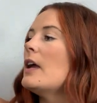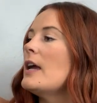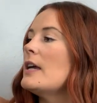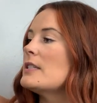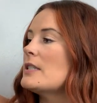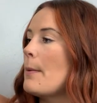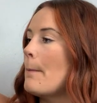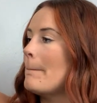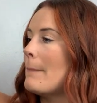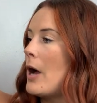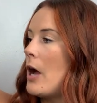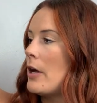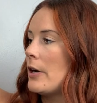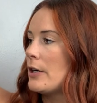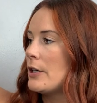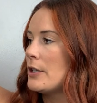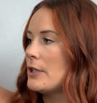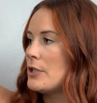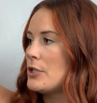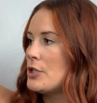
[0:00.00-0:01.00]
is a
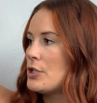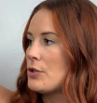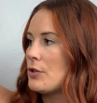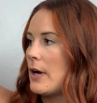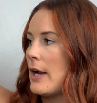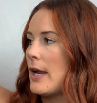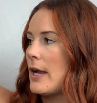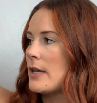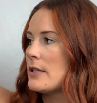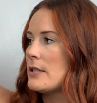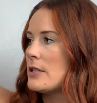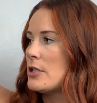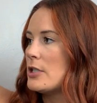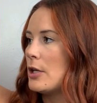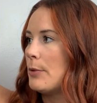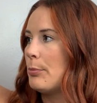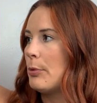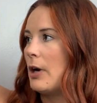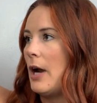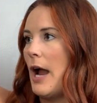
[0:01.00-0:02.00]
modern straight
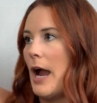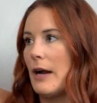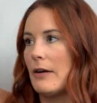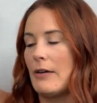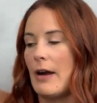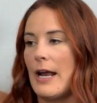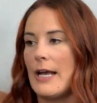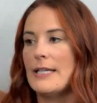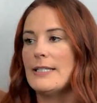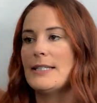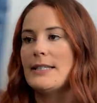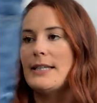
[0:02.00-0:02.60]
super high rise,